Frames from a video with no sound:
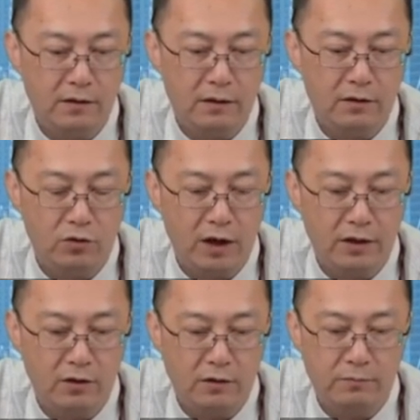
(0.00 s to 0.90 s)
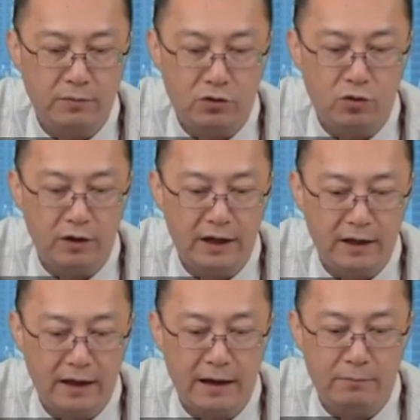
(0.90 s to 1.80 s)
Stryker,
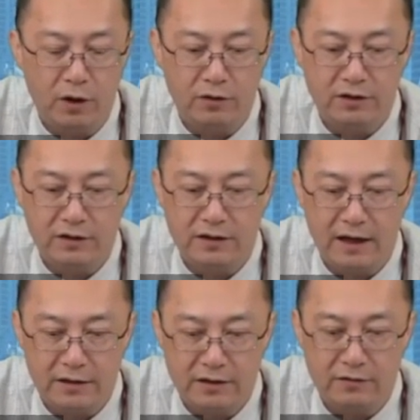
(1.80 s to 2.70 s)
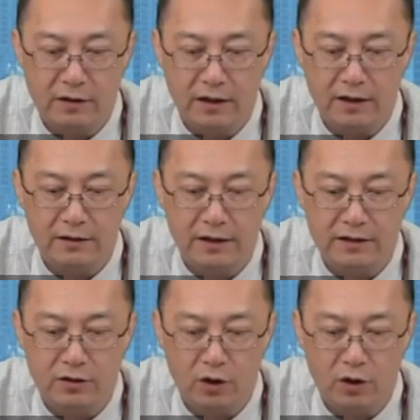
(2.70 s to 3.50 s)
Medtronic, and Boston Scientific, these are